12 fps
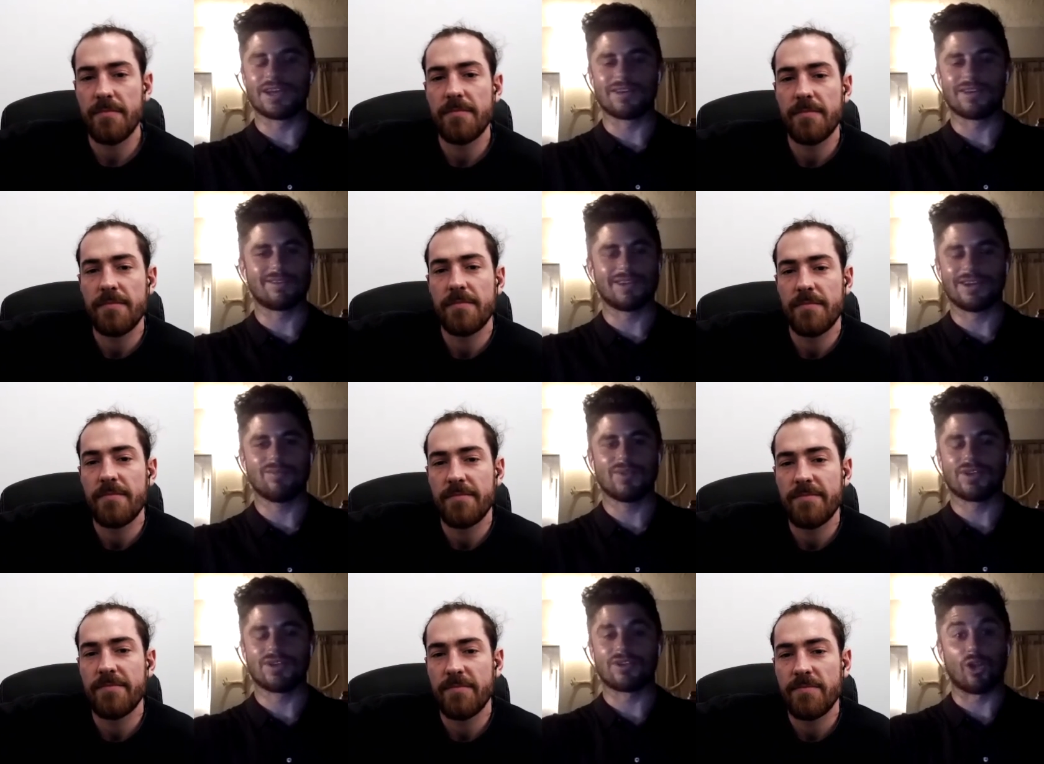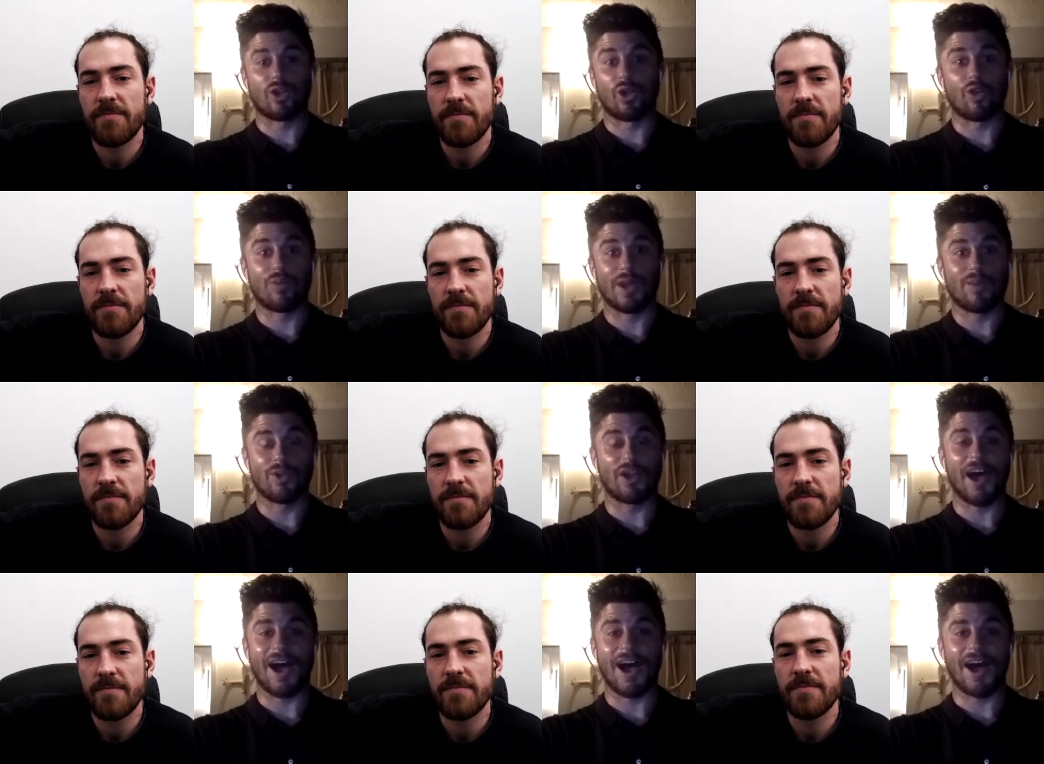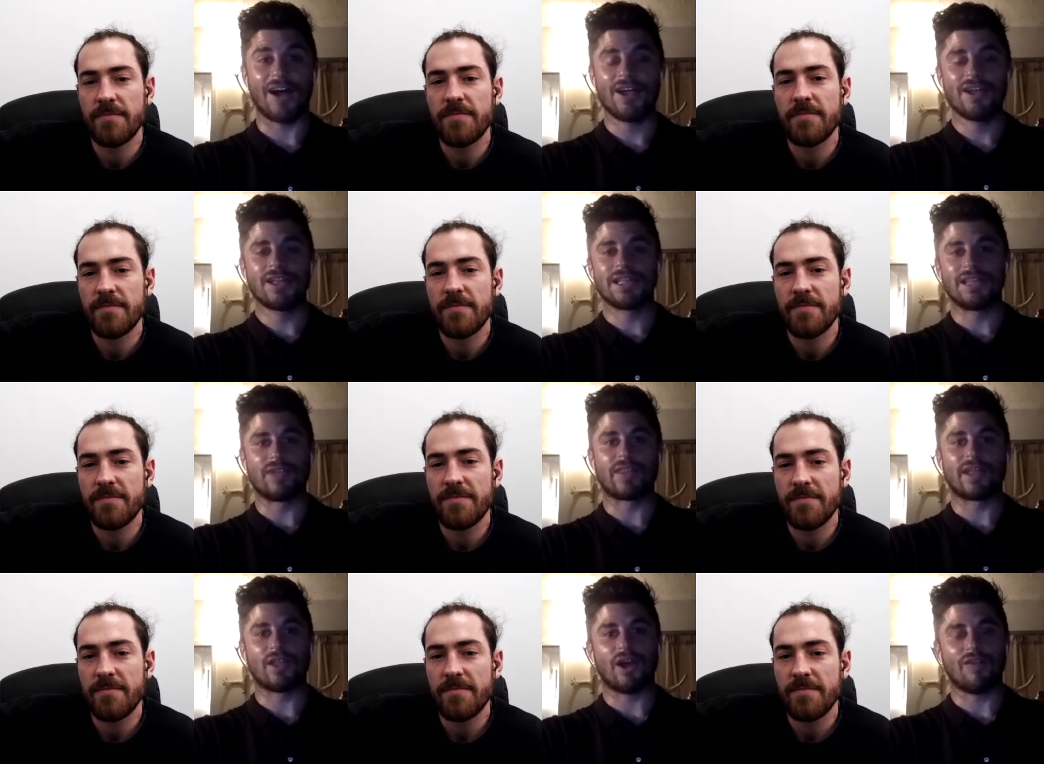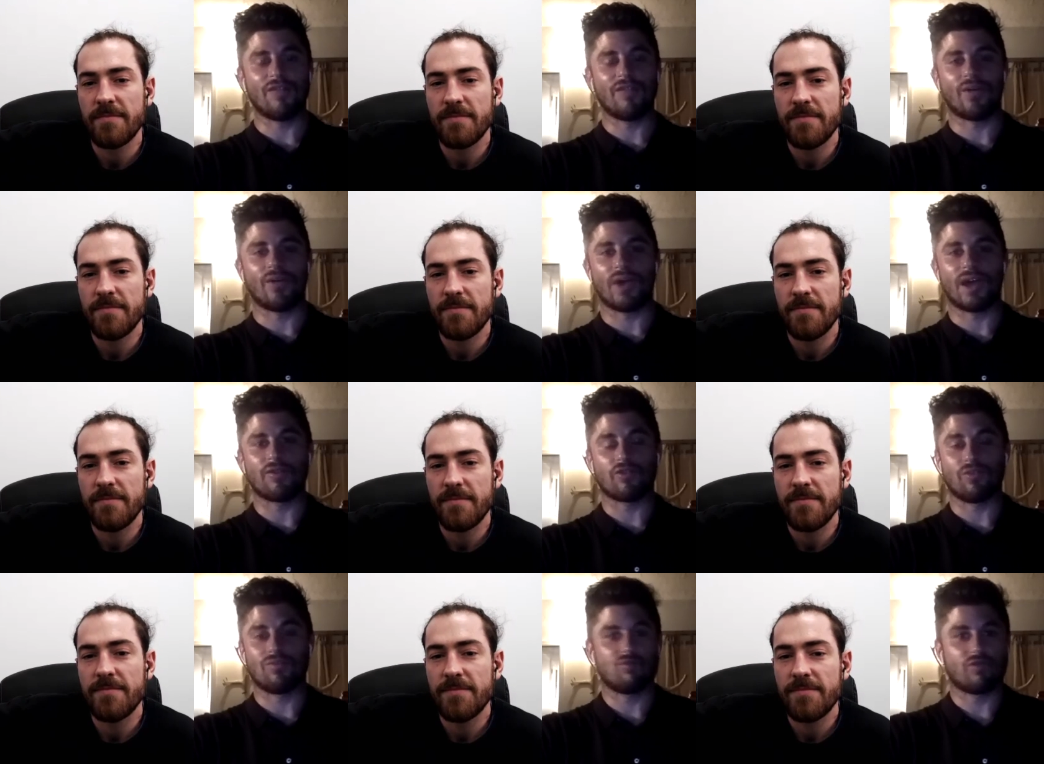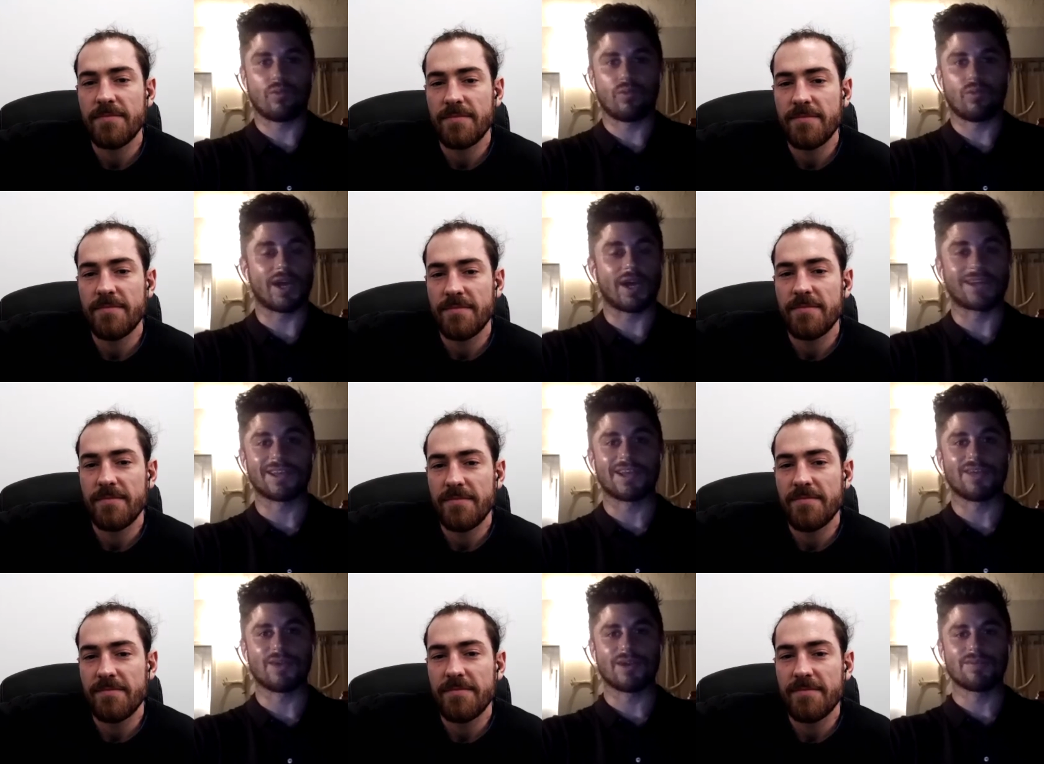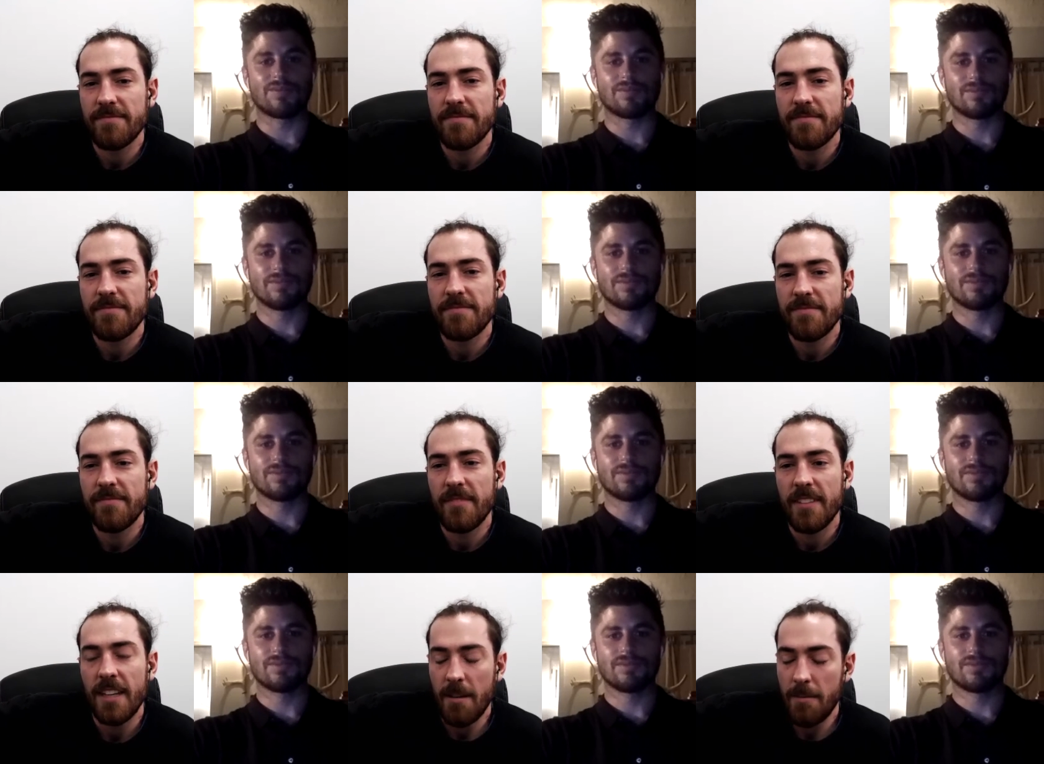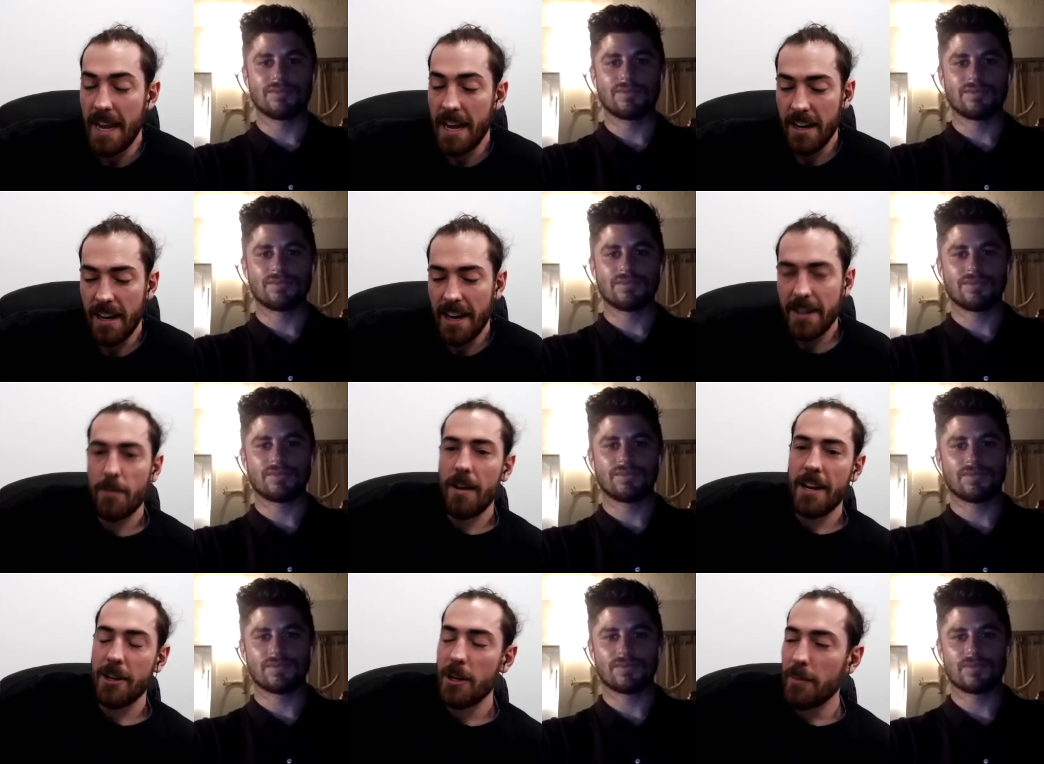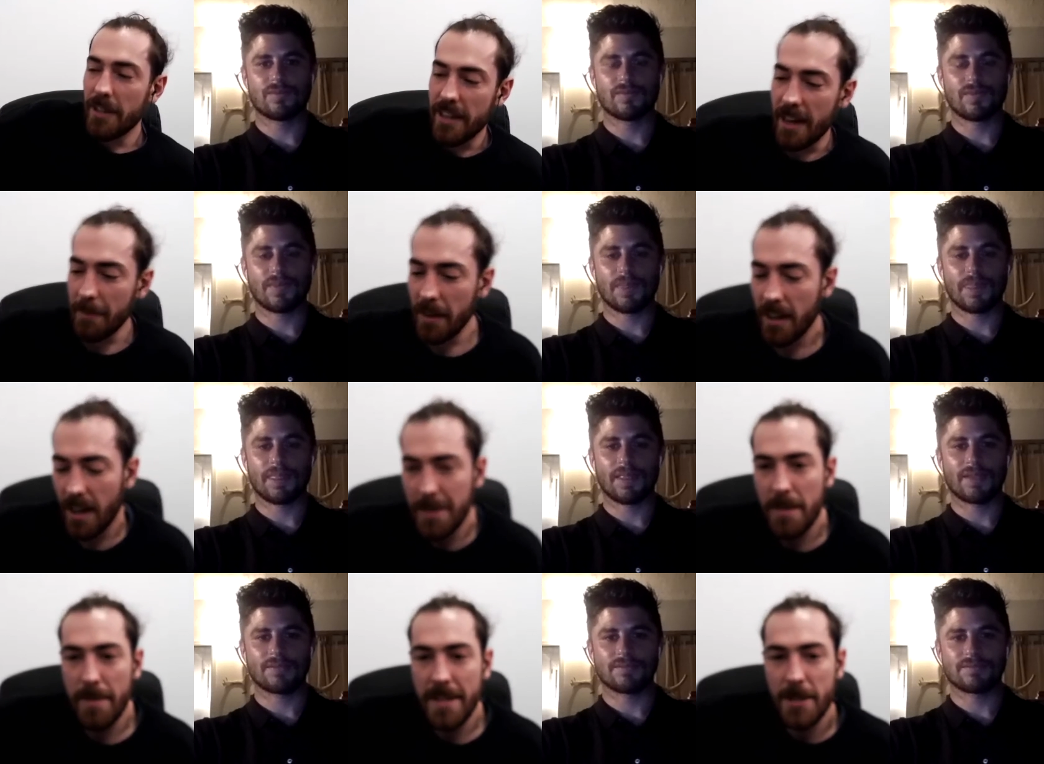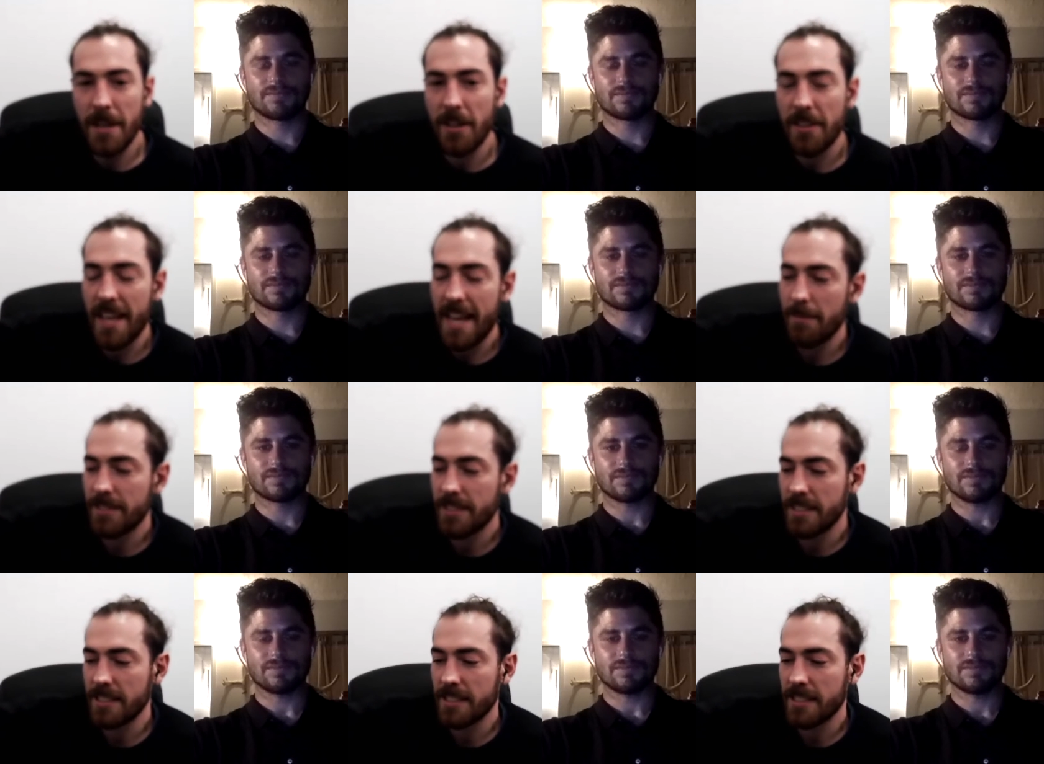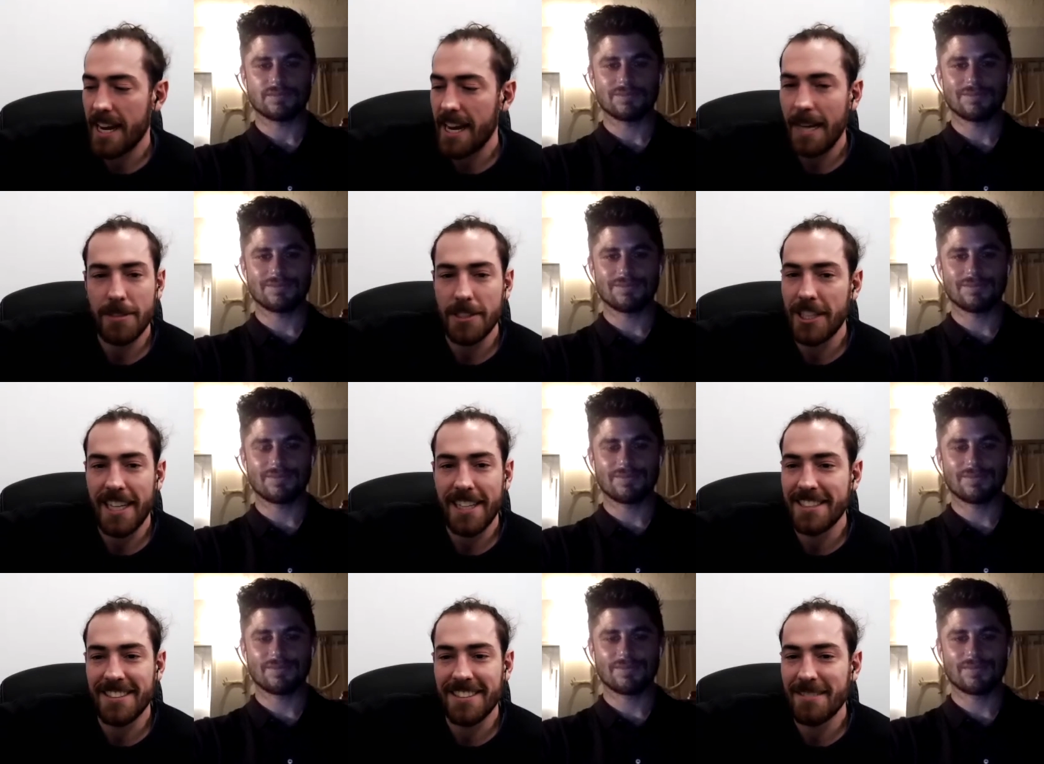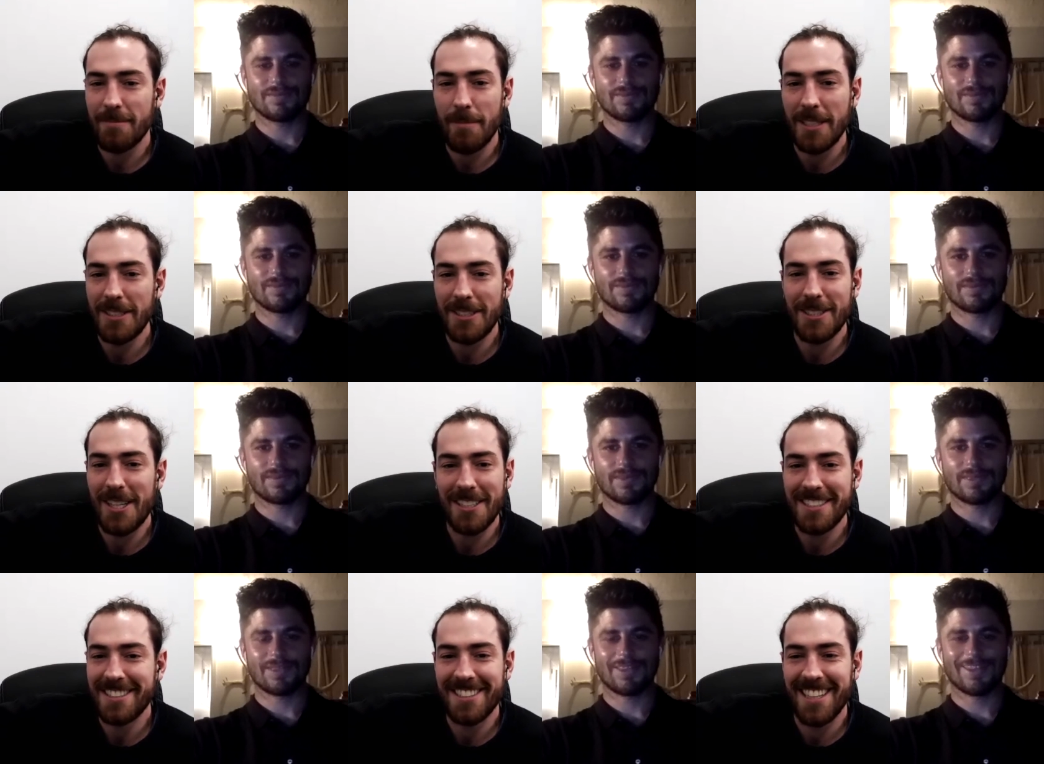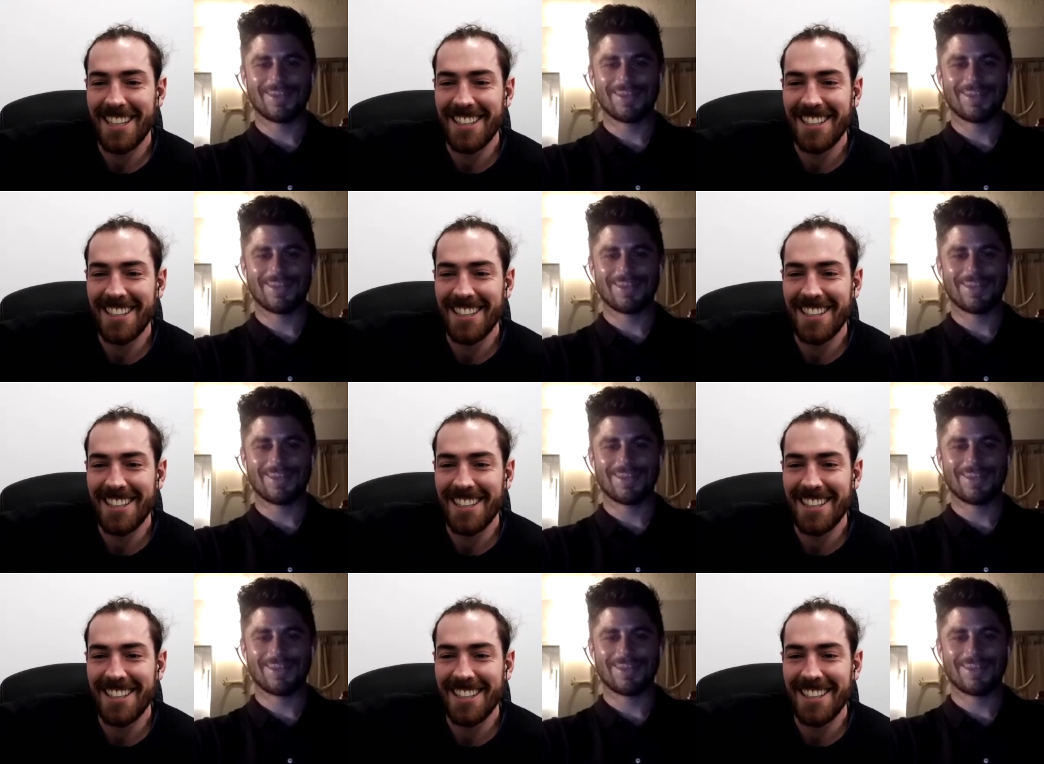Speaker 1: And you know, there's not a lot of people that are living their life that way, from from what I see, anyway.
Speaker 2: Man, I don't know about you, but um, I'm in the mental health game just to get heaps of checks and millions of dollars. So